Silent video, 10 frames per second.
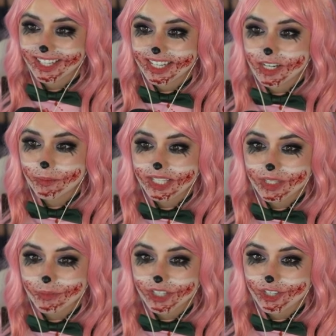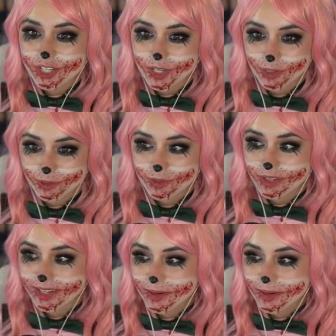I need to play Submerged 2.